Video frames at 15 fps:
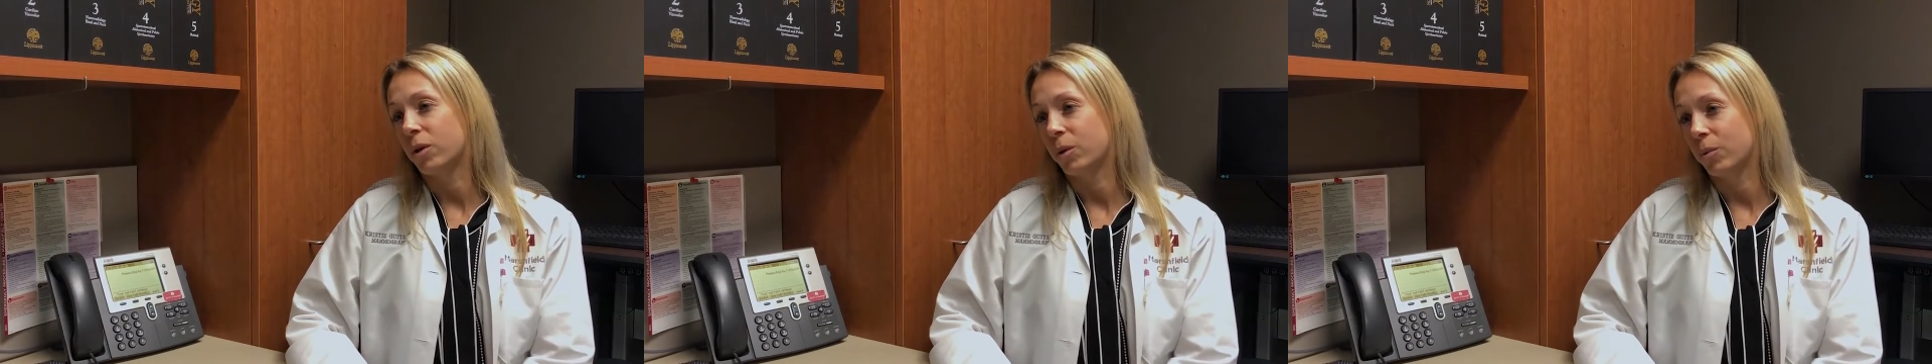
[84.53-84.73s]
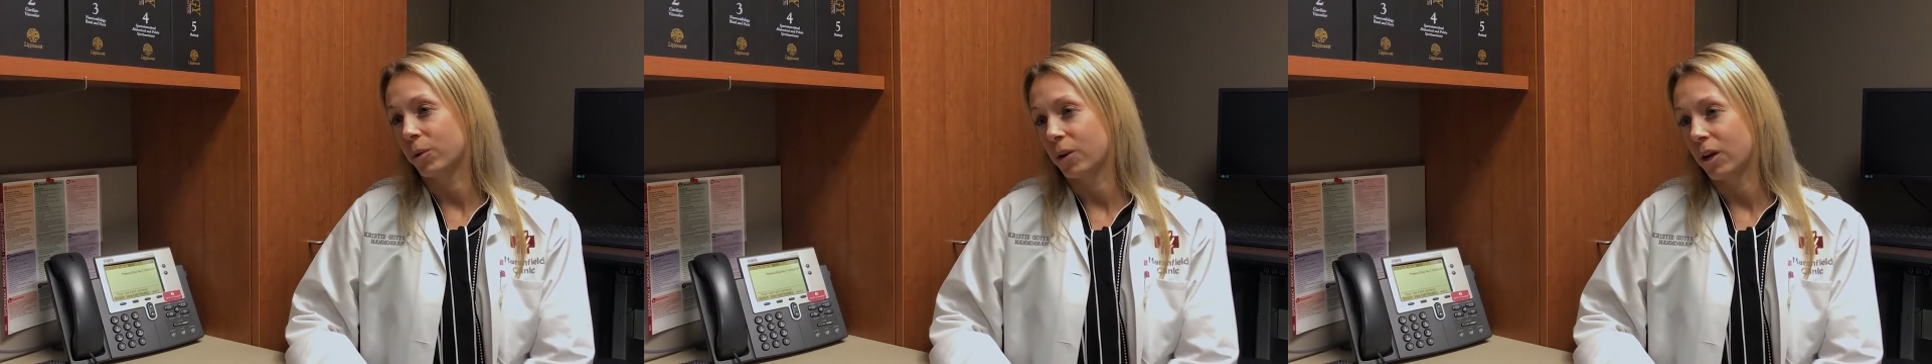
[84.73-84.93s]
a
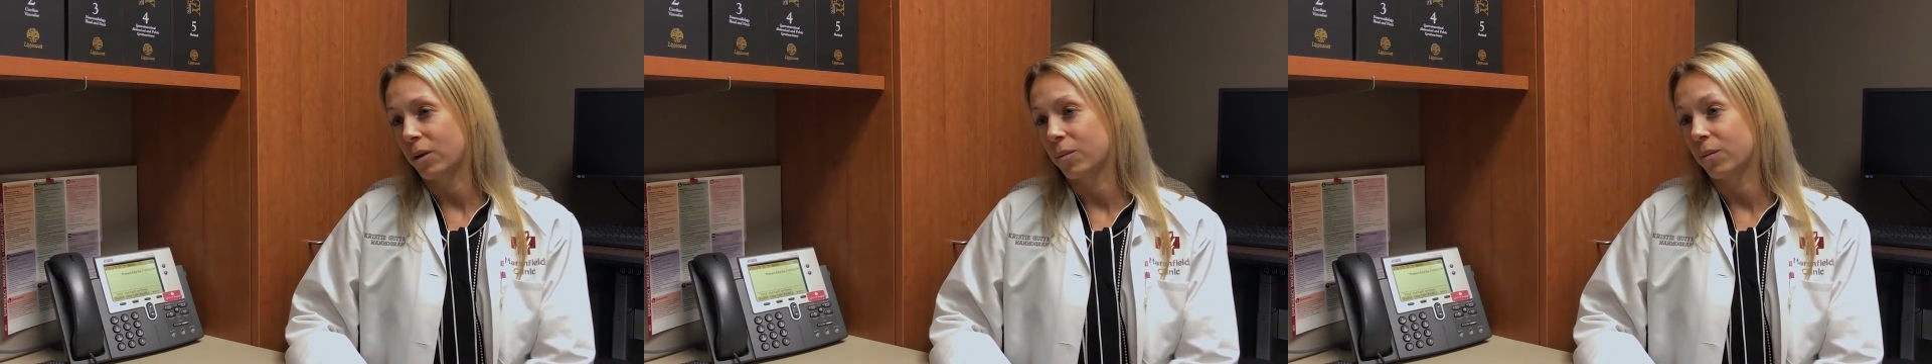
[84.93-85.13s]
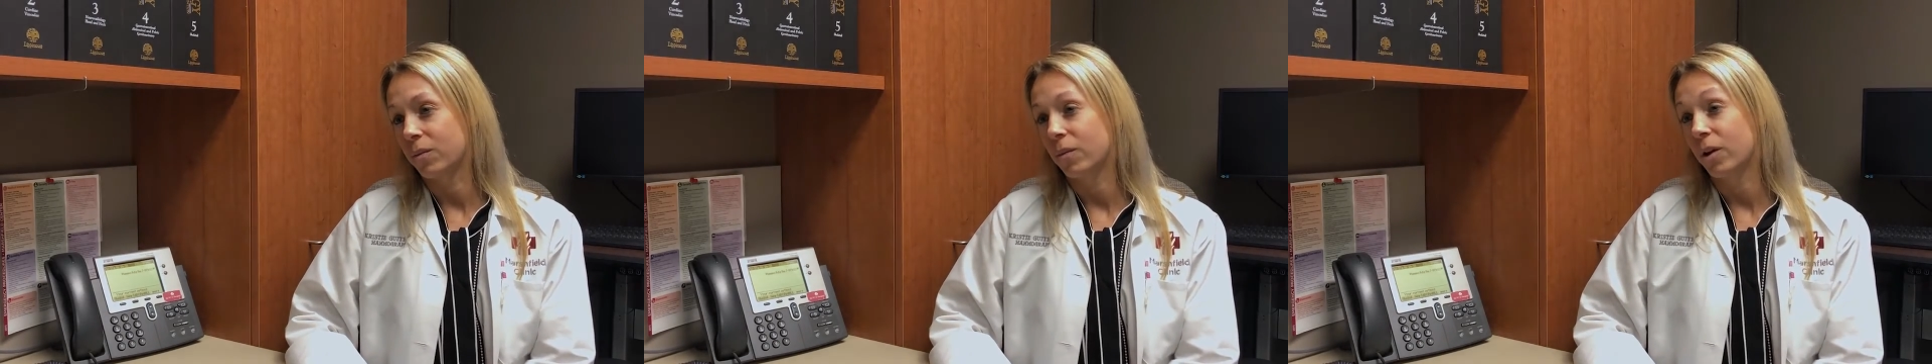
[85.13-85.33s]

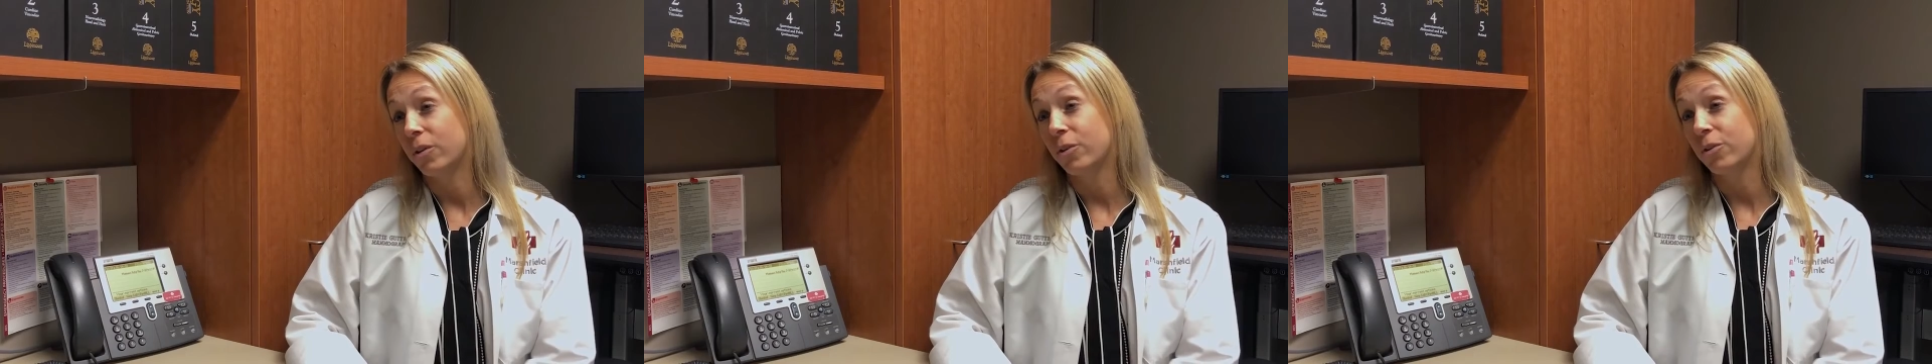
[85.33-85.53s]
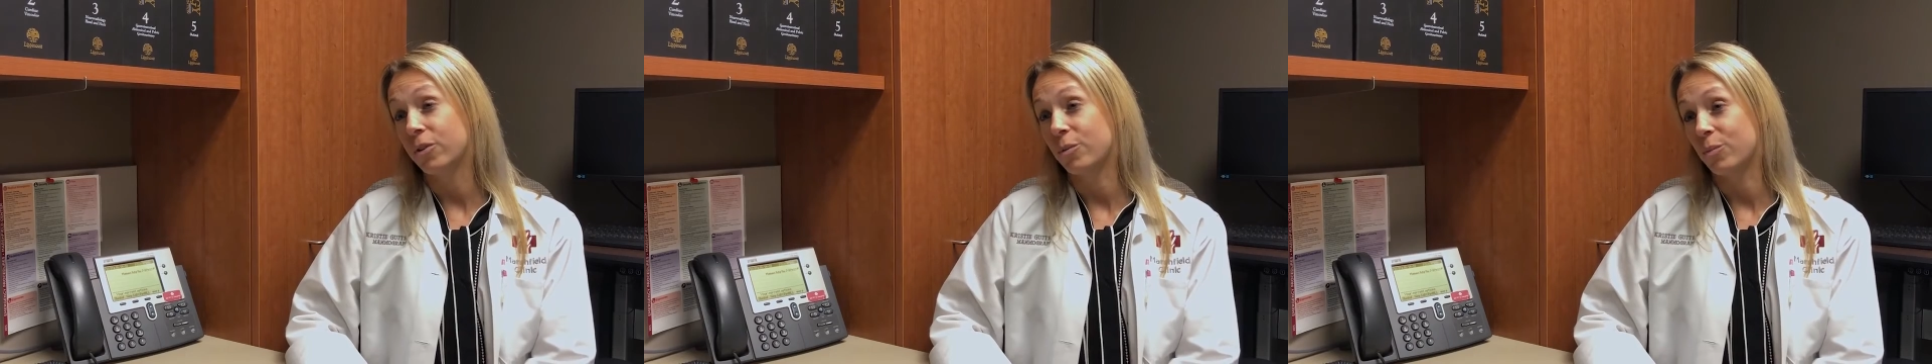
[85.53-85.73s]
mammogram
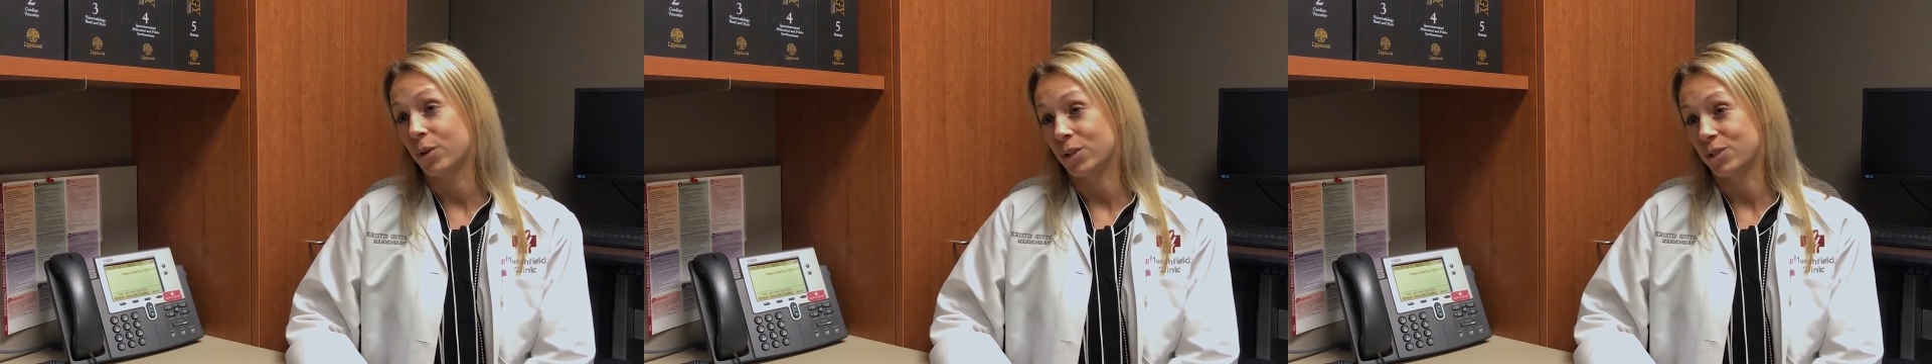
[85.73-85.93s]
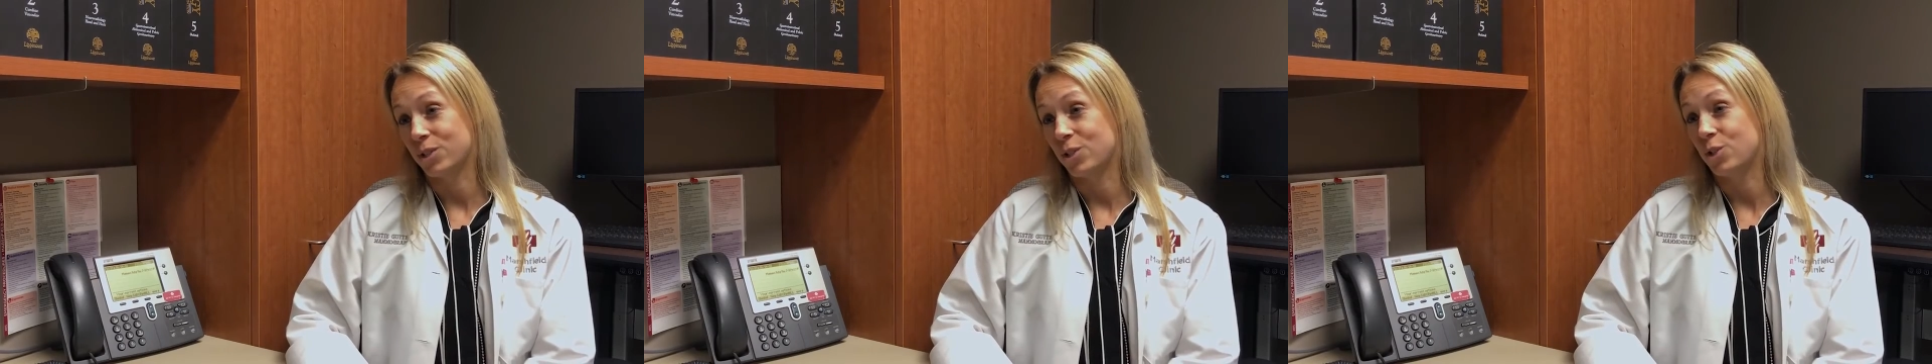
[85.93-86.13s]
other than
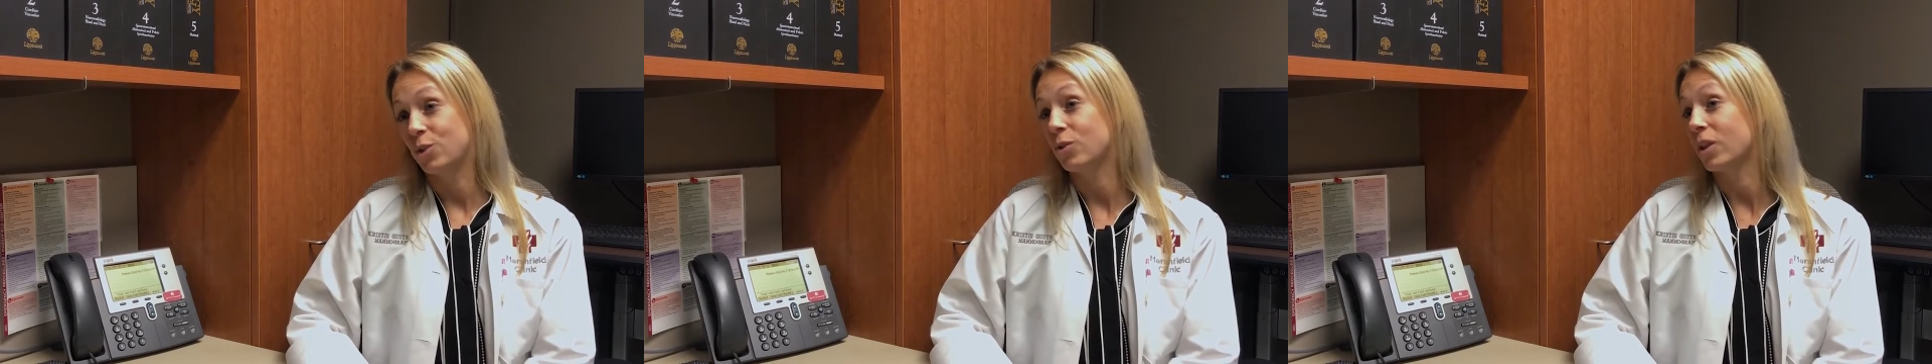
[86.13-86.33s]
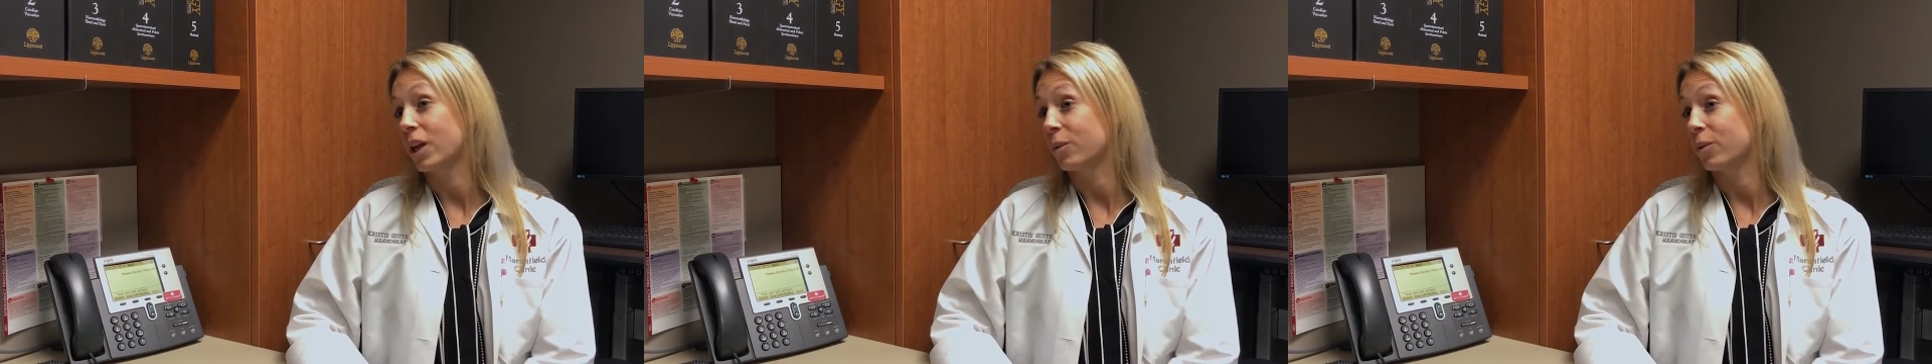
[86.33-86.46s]
breast tissue,